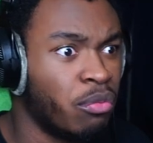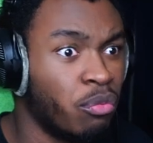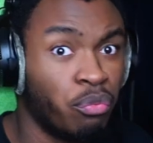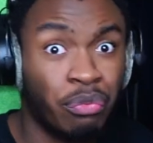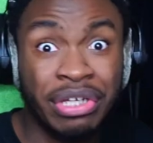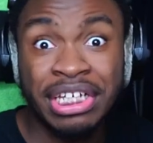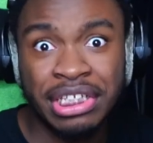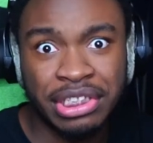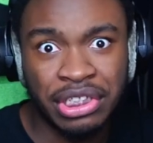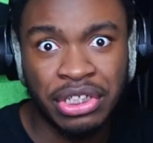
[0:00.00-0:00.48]

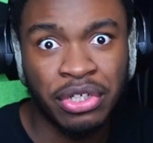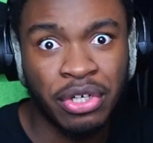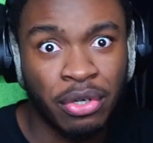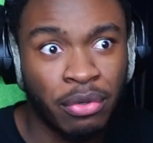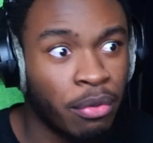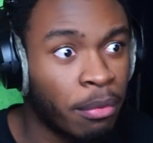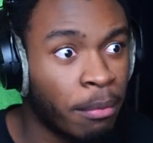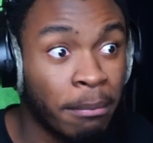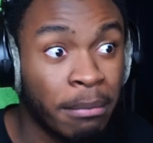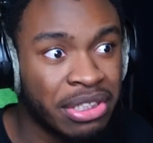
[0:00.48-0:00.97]
weeks ago
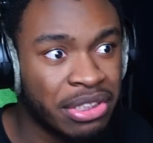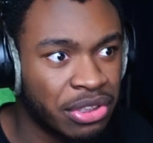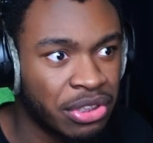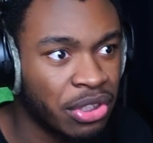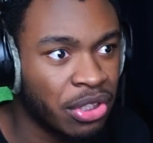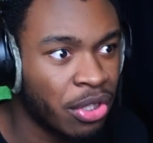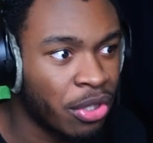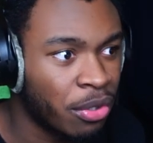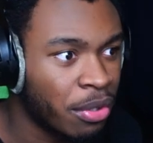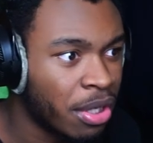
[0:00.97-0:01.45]
or months
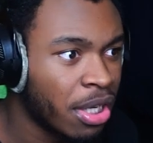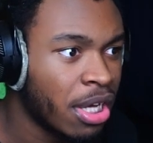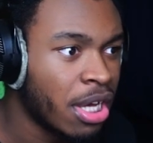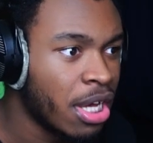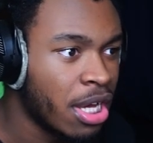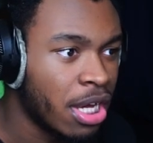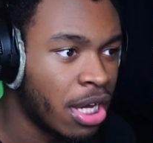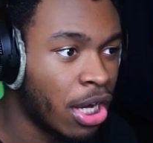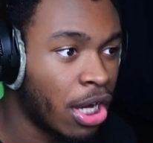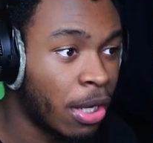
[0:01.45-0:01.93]
ago.
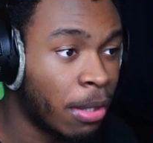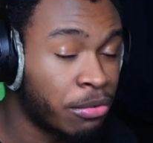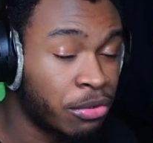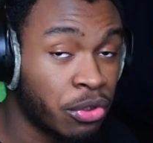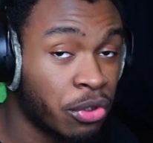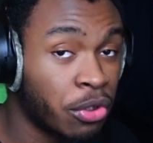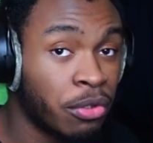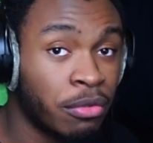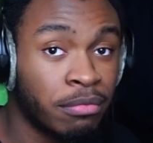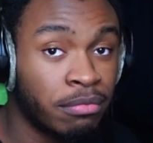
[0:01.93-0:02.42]
Um,
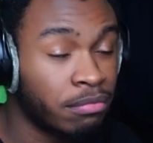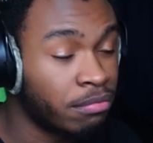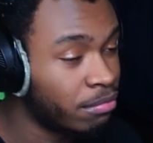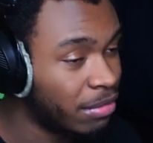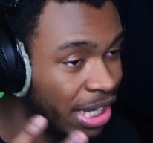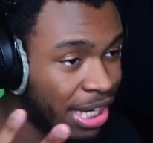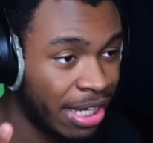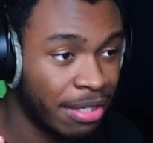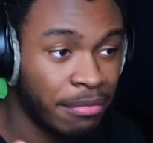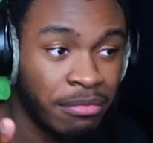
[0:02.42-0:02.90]
so
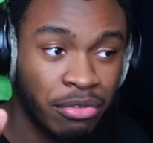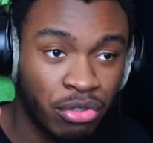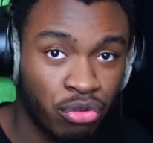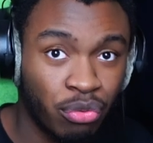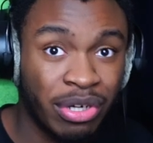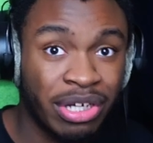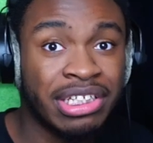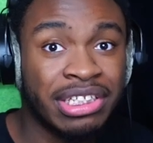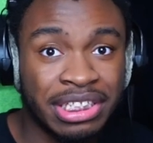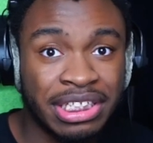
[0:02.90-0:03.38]
hey,
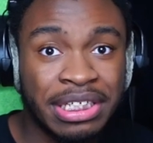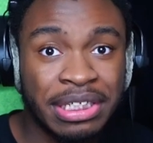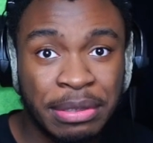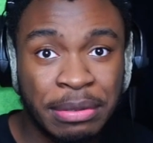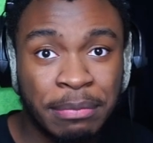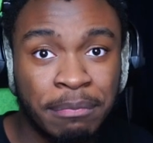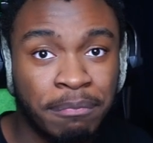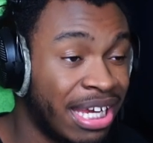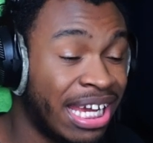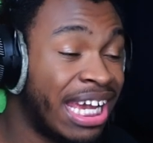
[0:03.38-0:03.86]
credit to
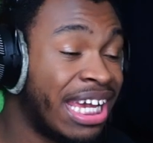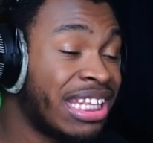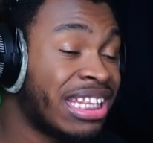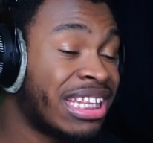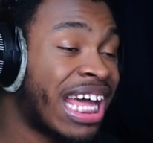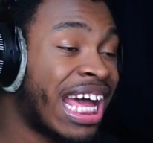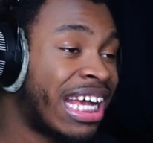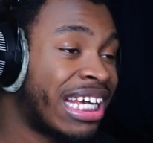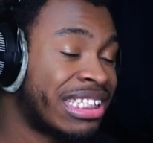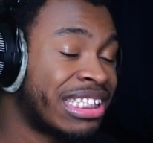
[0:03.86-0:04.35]
him. And
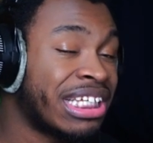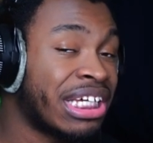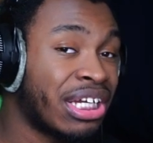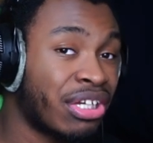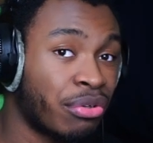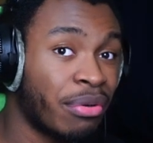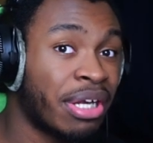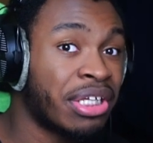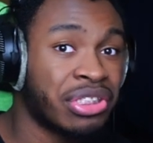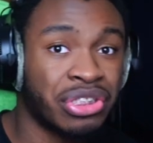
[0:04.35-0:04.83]
lastly,
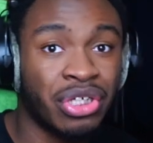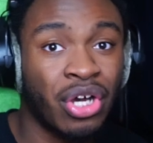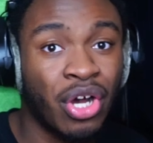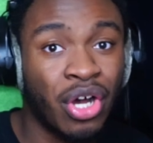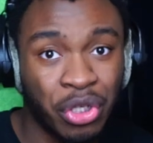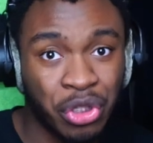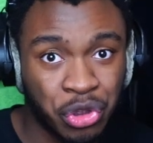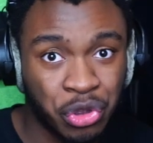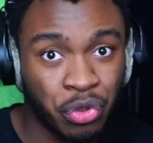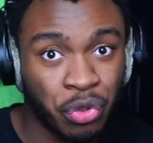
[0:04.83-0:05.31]
credits to zero
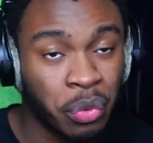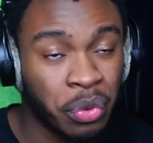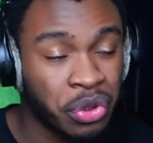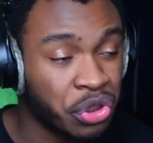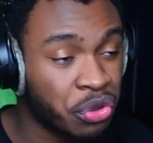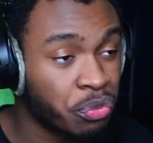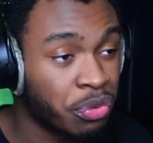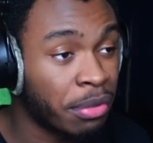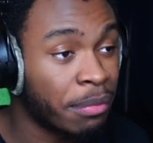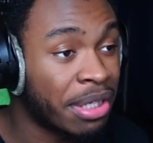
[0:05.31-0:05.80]
n shore, which
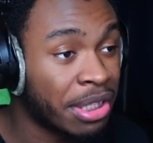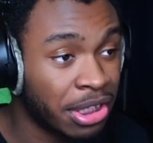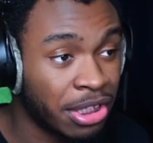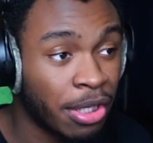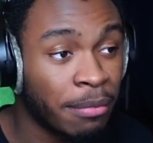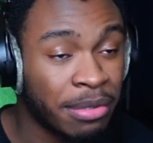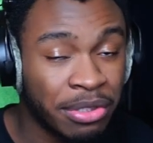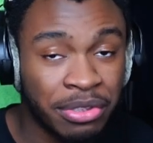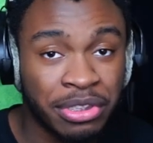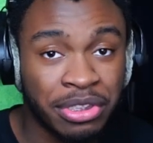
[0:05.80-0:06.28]
is one of my
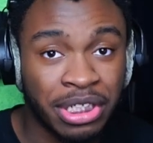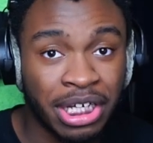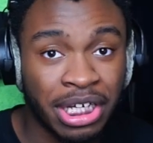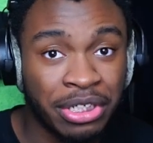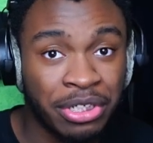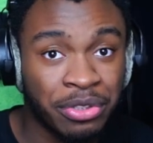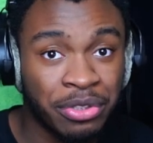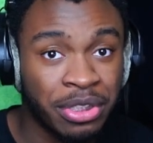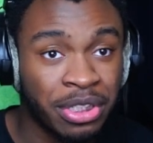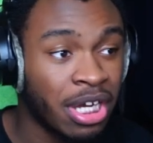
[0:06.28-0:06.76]
thumbnail
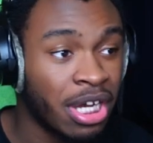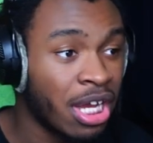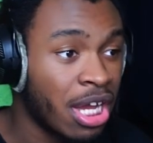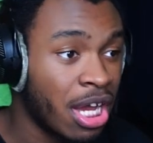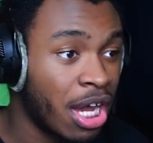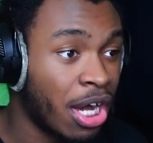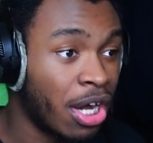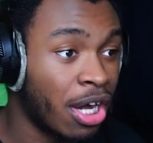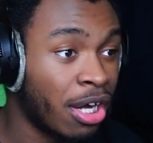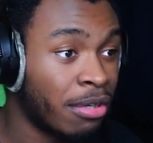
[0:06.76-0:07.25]
designers.
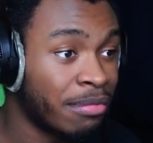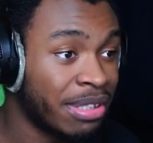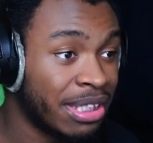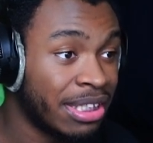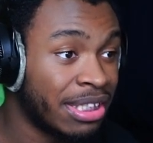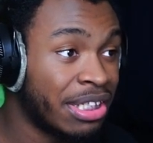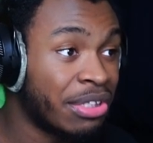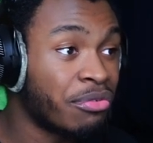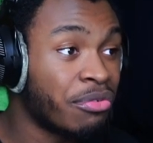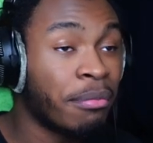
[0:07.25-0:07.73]
Um, he
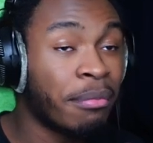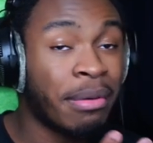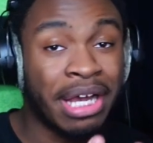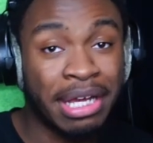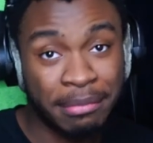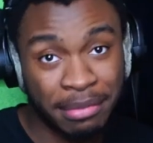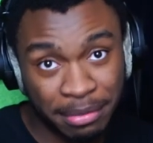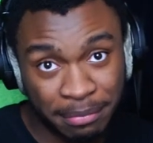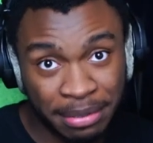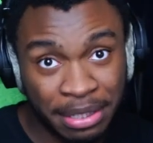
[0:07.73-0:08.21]
did
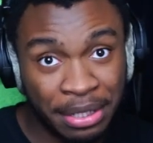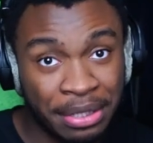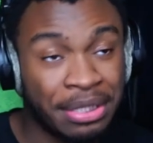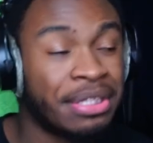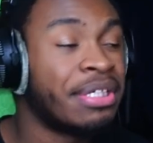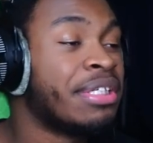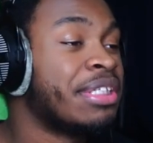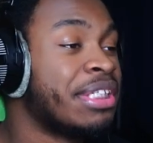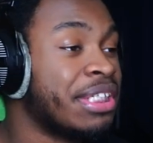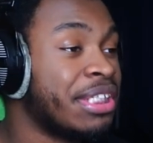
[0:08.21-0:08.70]
remind me about
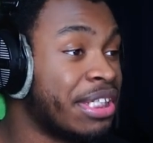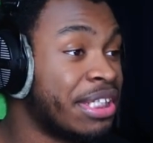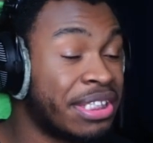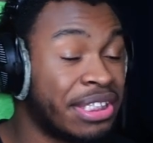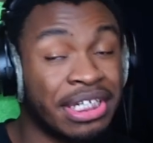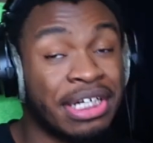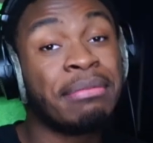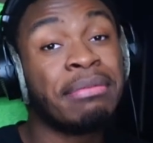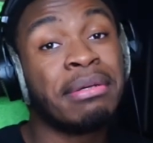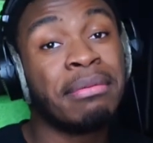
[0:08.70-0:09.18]
this. He did
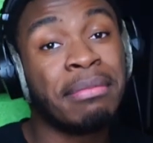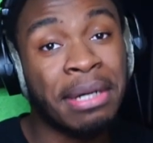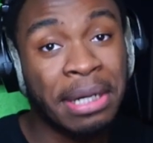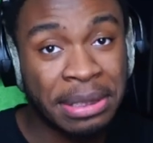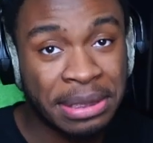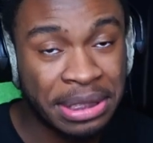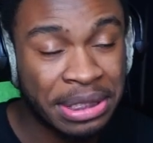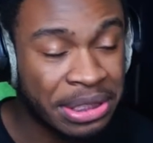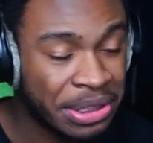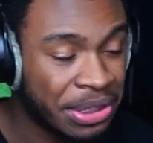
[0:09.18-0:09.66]
tell me about
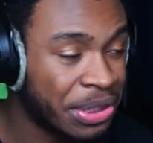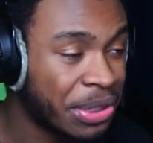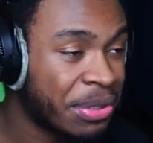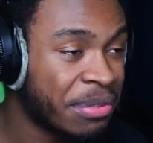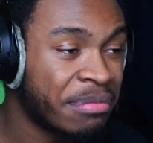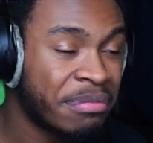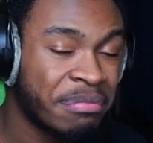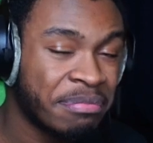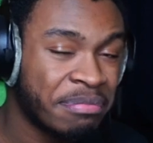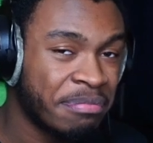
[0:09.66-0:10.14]
this. So
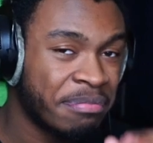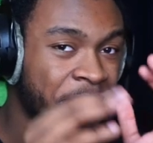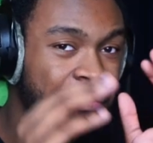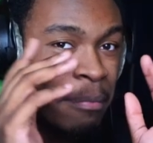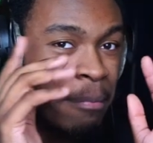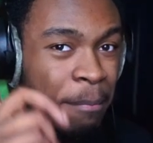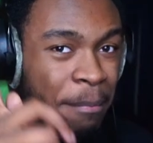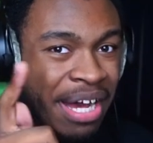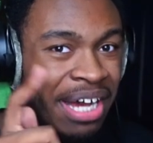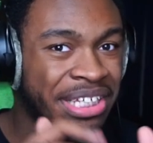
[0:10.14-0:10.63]

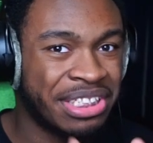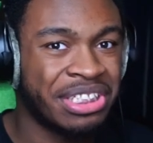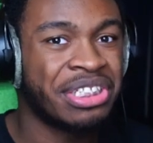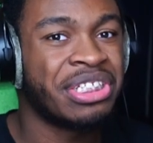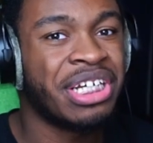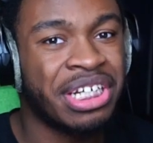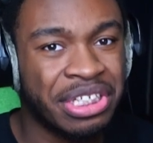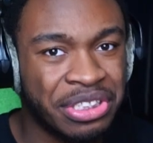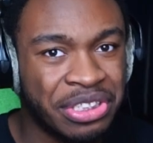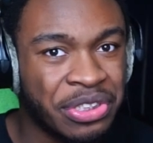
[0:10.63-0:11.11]
massive
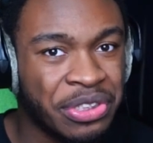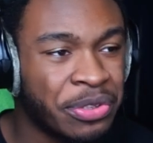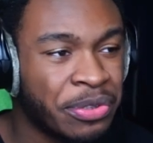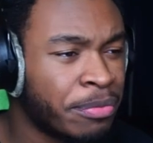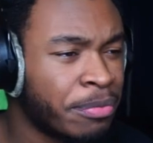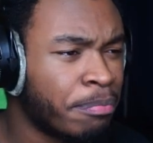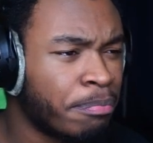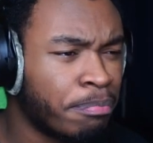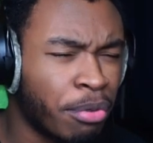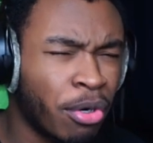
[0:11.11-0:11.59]
shout out to you.
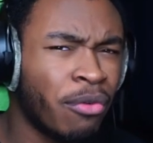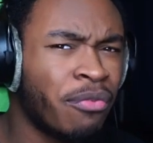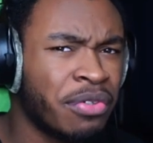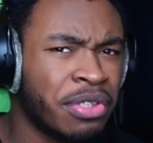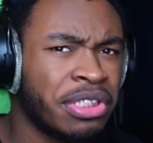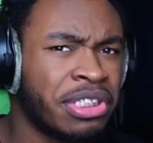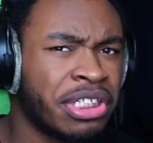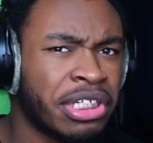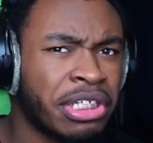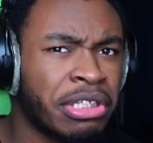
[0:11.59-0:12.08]
Both of the
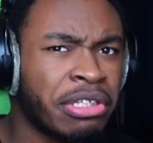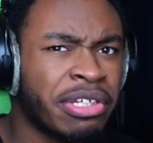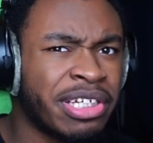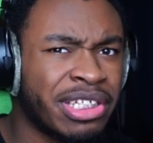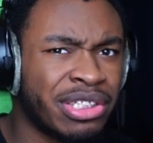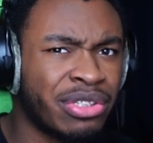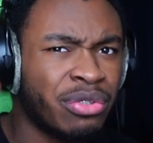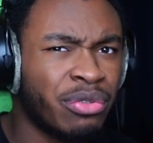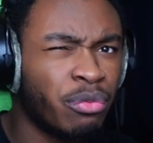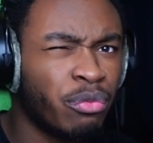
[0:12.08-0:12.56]
channel
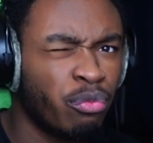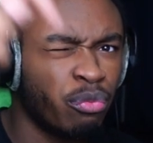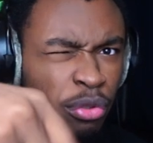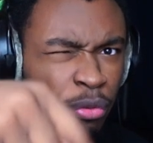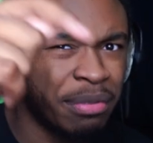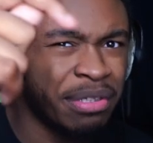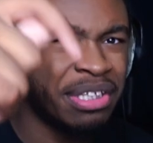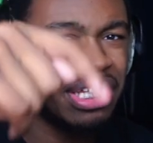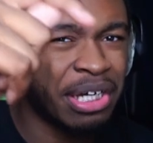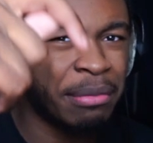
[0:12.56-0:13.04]
links will
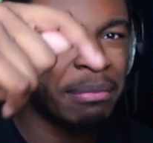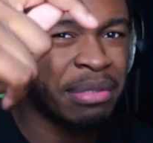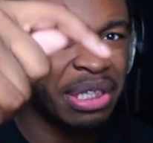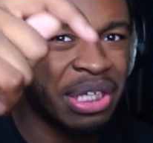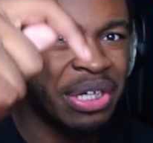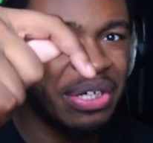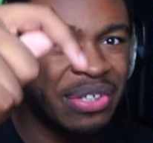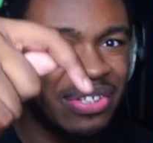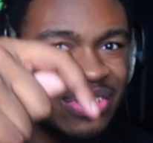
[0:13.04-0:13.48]
be down below.